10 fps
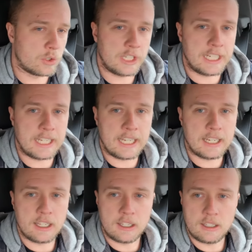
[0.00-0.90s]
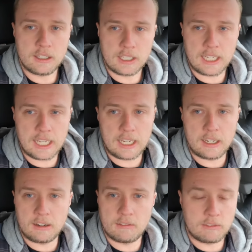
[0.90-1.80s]
treated,
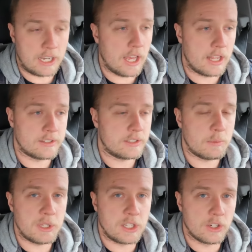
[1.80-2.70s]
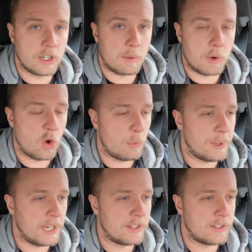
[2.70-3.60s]
and yeah, it's gonna be good. I'm
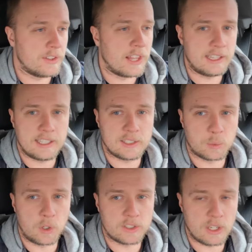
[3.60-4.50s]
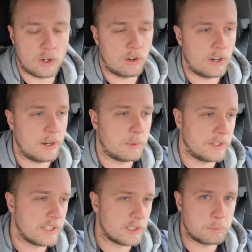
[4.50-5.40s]
hoping that this works out all right
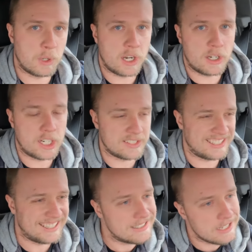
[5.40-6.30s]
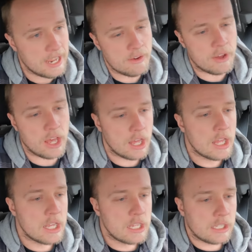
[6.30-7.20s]
with this spreader because it doesn't have a
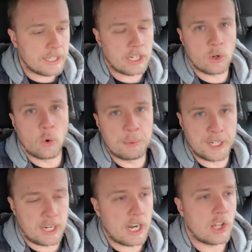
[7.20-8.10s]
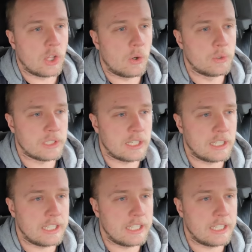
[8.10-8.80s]
like an open and a close on